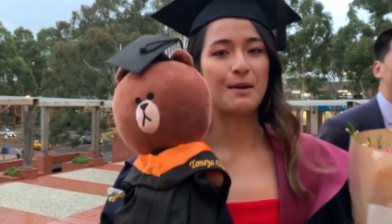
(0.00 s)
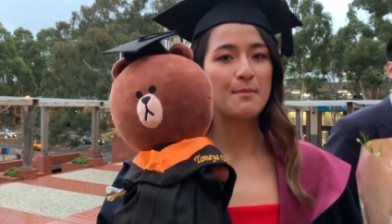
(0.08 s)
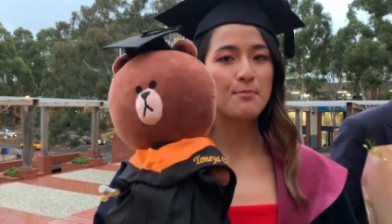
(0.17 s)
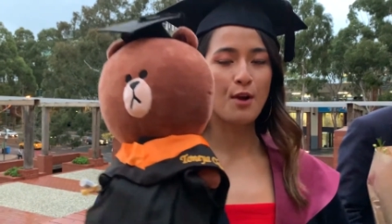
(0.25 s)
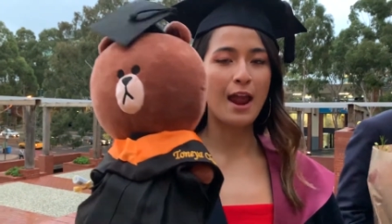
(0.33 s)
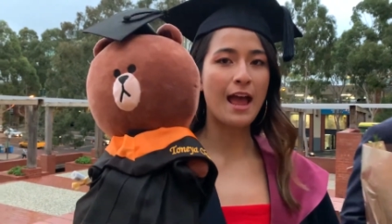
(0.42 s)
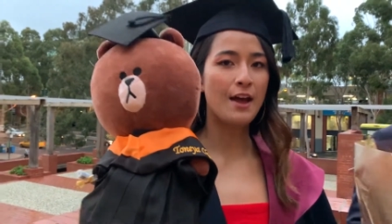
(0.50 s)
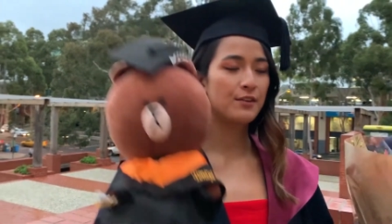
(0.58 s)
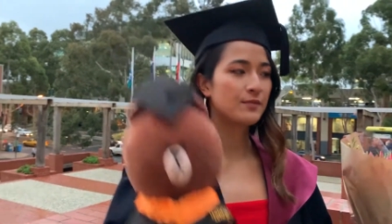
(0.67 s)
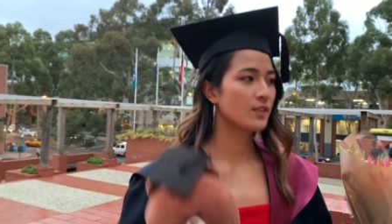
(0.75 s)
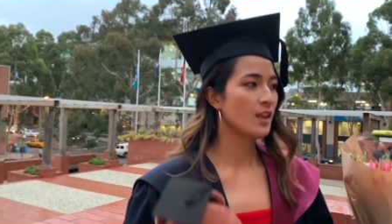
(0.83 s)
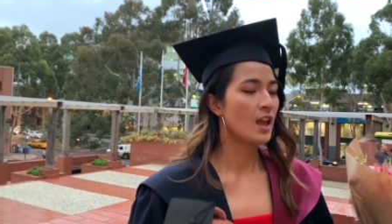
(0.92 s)
my
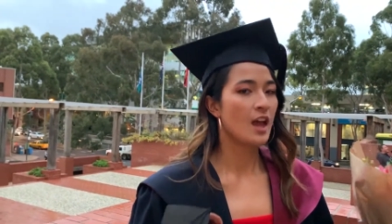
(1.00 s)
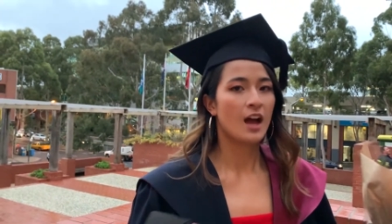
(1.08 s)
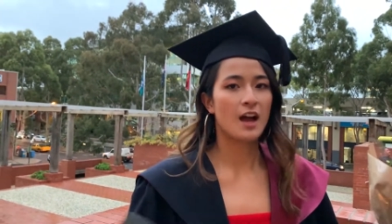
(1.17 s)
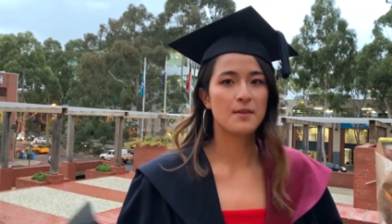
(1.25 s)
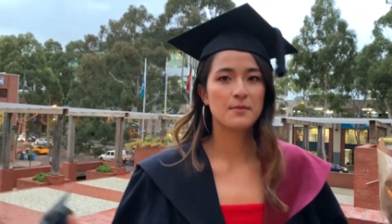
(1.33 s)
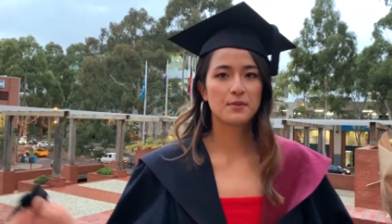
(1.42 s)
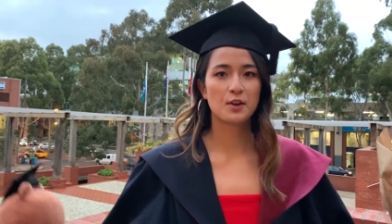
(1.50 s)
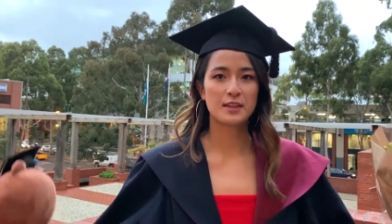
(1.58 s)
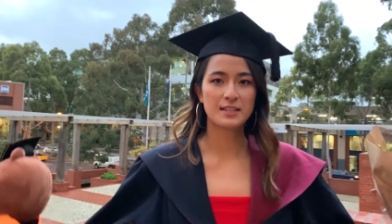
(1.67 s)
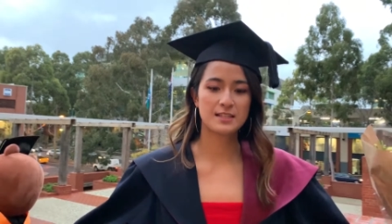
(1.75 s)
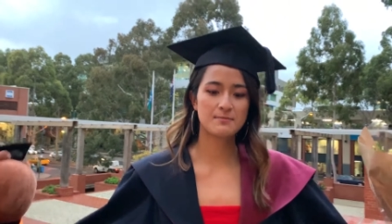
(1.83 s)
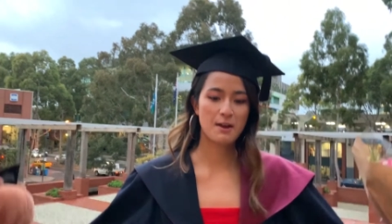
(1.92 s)
brown. Um, got
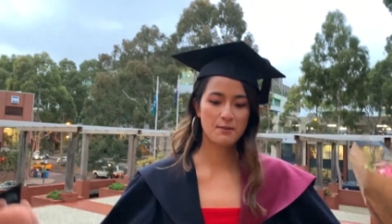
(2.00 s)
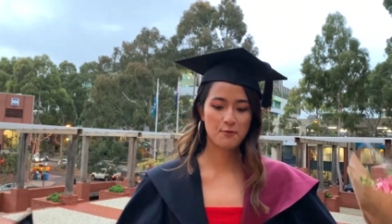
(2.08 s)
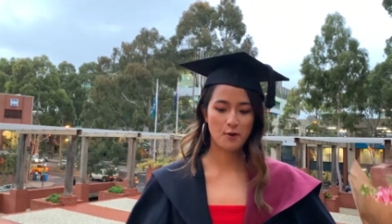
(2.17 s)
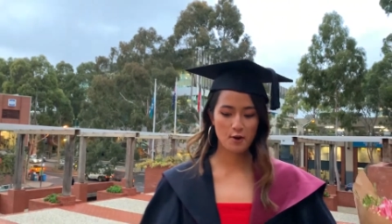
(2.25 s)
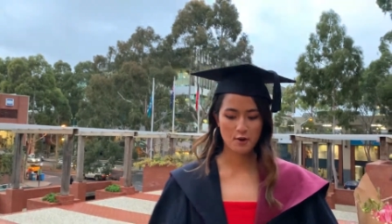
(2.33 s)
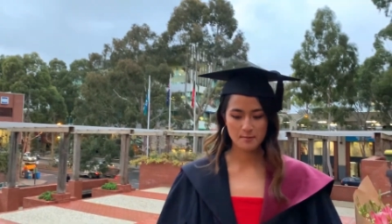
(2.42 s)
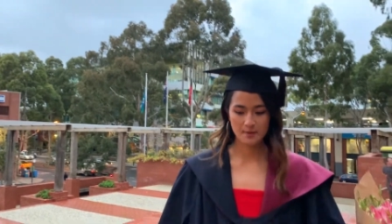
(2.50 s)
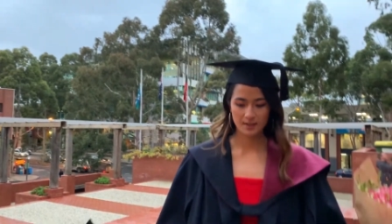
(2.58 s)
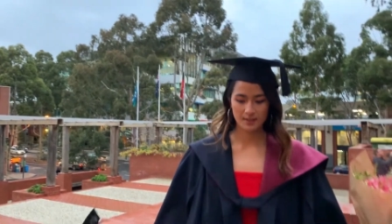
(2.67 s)
this is my robe.